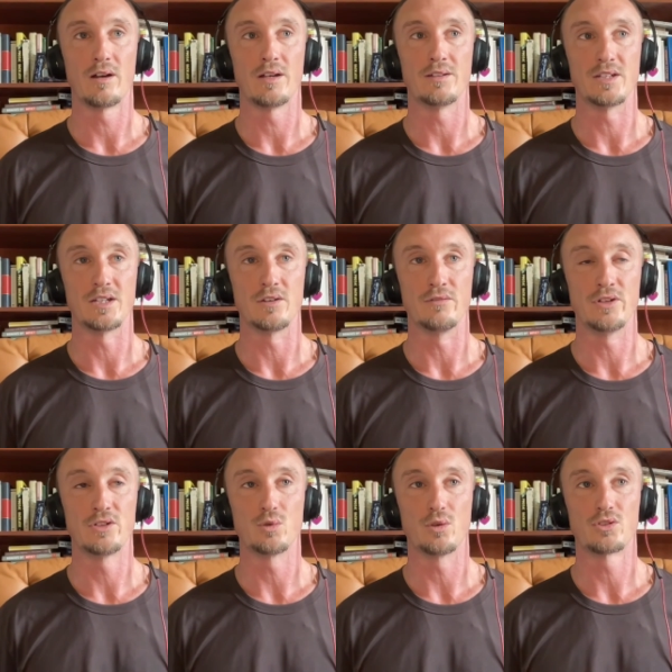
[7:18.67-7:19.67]
as an
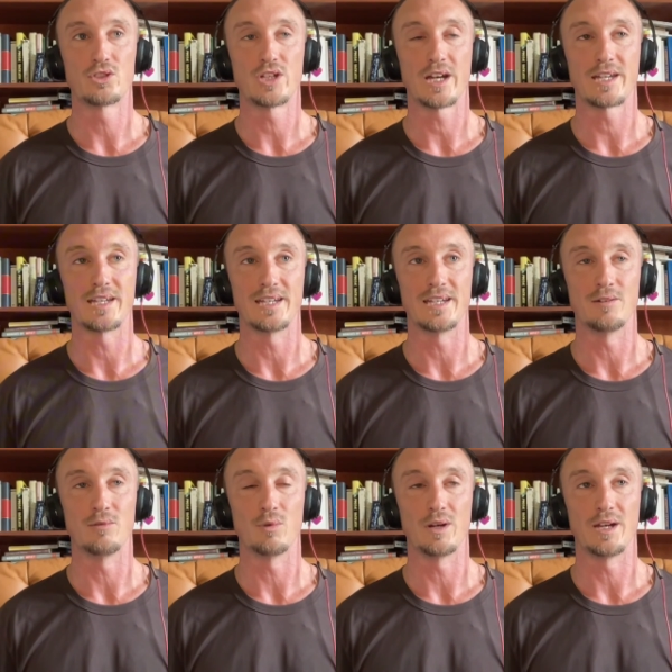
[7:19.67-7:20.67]
individual, checking
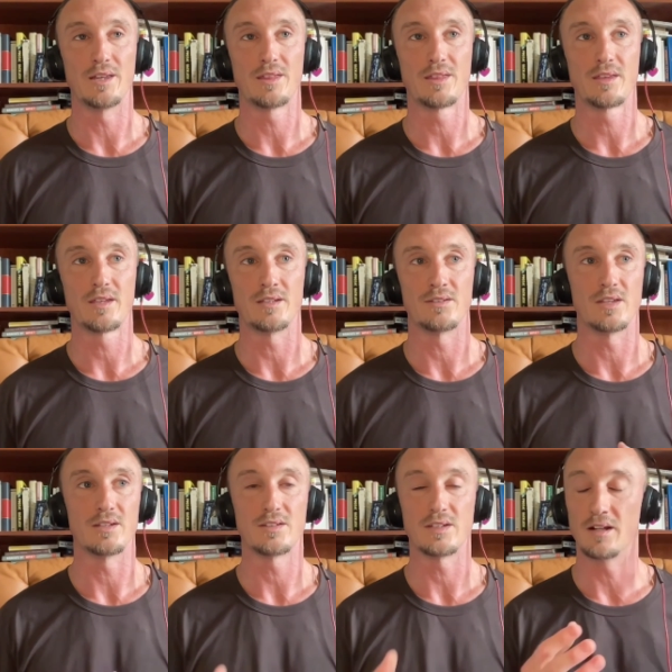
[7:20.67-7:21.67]
in with, is
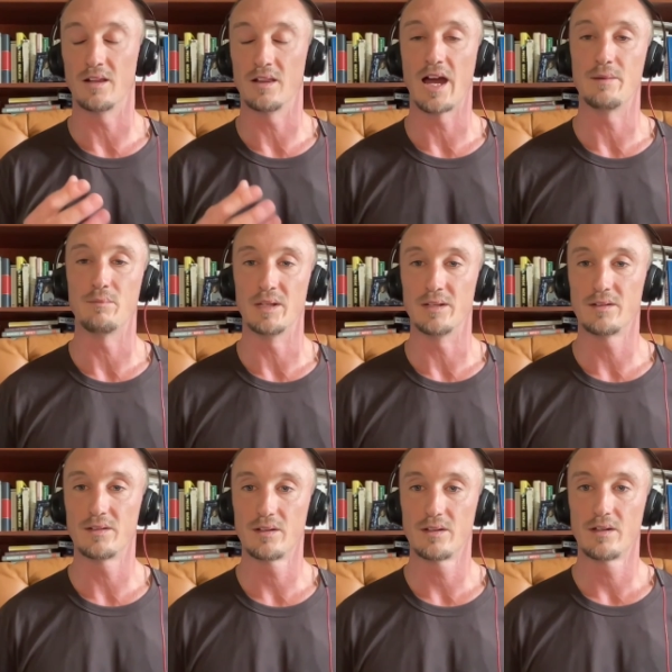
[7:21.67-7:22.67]
this in alignment?